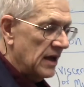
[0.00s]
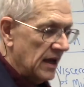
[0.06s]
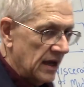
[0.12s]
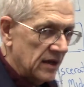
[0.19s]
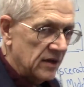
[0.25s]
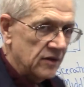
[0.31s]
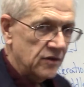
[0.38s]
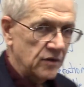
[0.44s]

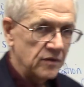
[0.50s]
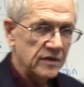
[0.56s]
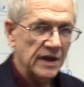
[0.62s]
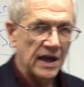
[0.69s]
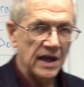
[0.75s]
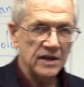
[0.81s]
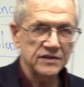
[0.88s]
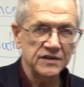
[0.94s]
in
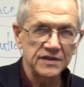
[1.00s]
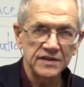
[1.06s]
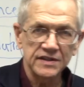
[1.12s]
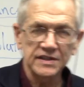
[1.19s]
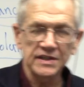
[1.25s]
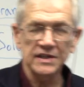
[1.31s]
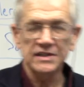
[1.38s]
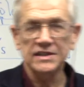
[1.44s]

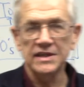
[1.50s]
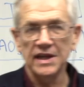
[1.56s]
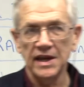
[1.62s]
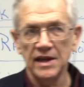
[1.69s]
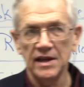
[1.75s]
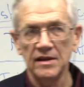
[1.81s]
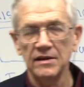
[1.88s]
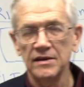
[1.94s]

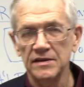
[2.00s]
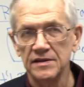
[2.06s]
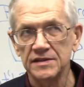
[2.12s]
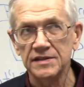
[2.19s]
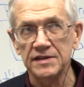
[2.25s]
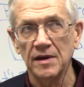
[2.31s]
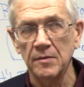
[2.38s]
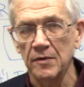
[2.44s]
2016, in the
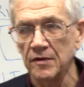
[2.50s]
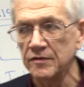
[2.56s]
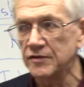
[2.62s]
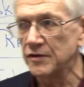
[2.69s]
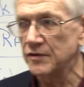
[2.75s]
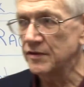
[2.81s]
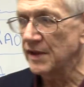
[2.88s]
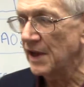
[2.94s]
summer of
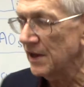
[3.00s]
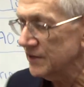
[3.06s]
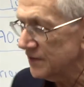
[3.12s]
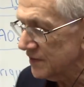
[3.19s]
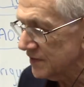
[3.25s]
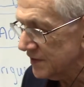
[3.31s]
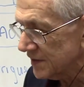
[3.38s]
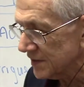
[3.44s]

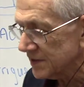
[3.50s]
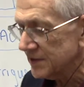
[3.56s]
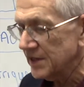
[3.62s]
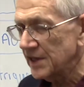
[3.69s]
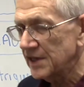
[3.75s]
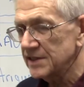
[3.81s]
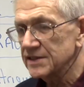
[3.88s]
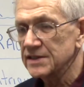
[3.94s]

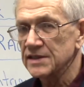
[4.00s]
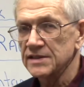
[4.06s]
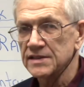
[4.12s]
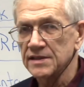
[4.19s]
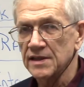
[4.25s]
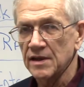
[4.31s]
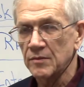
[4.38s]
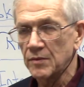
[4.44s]
2016. Since
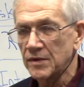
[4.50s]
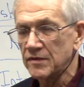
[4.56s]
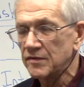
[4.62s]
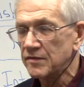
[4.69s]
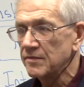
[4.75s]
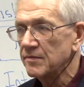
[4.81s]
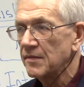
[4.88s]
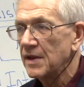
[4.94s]
then
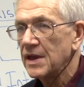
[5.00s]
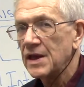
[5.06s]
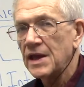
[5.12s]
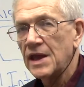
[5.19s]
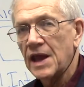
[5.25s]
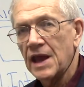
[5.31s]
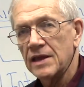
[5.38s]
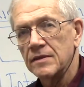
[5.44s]
we've
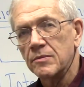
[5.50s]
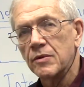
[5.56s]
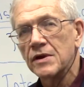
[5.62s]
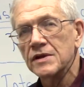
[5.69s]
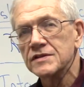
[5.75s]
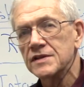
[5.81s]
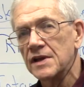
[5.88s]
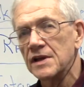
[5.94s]
had the
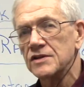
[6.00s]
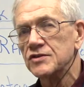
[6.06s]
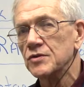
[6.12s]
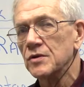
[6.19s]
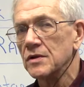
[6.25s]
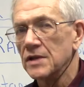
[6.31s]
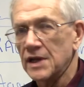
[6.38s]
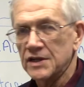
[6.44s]

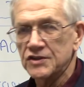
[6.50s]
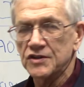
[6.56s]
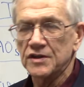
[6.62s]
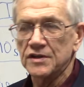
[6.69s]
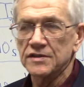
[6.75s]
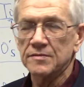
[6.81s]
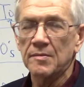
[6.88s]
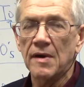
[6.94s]
presidential
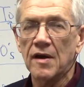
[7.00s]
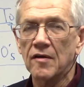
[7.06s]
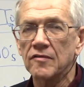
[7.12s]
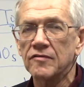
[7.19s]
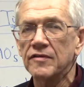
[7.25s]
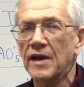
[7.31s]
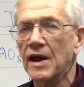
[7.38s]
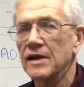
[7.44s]
election. As a matter
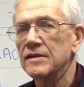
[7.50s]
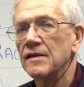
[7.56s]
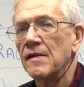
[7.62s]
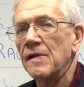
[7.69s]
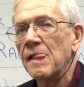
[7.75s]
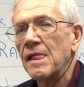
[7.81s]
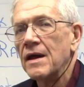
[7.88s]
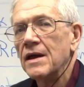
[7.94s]
of fact,
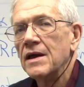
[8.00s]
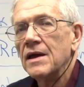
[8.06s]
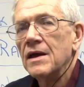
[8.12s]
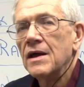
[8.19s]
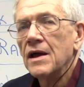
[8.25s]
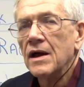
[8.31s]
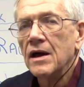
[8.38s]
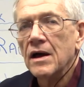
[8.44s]

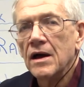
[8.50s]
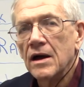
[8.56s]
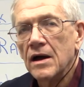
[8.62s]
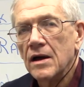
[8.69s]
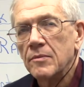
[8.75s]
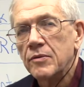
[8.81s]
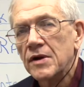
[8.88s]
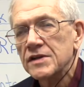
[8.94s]

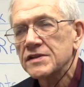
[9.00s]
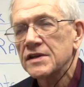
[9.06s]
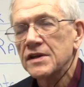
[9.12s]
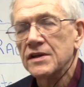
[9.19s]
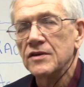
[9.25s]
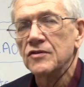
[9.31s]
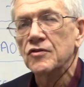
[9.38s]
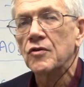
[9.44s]
uh,
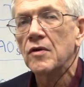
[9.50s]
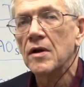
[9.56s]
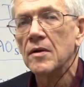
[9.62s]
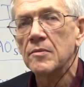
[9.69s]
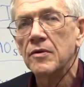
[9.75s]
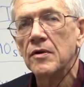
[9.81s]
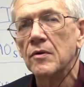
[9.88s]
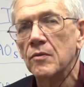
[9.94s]
President
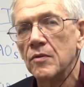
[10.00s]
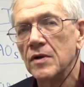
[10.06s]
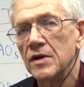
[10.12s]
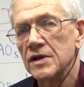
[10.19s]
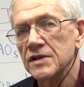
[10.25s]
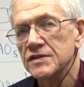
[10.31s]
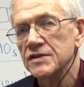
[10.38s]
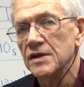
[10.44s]
Trump
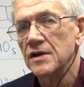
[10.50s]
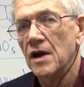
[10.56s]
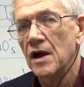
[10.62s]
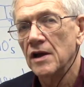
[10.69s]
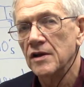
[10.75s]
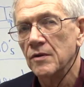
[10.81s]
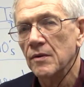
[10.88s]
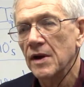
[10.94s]
was
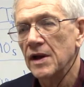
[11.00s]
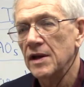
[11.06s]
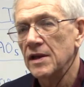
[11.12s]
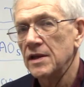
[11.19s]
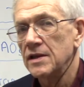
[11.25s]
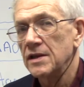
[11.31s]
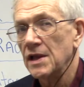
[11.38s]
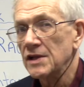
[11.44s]

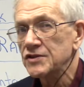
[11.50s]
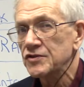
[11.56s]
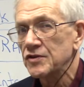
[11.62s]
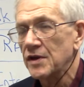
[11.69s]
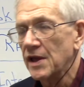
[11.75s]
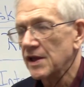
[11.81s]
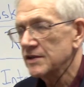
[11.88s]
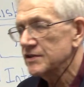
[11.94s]
inaugurated
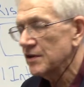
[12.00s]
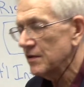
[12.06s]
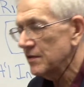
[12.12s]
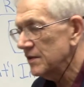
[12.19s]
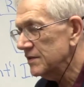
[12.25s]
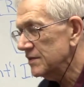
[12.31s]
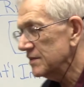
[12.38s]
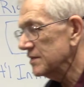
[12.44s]
yesterday. So
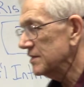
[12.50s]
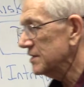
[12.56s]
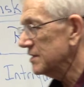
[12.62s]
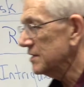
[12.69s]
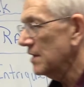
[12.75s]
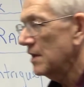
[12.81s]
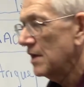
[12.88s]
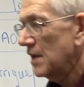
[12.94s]
this is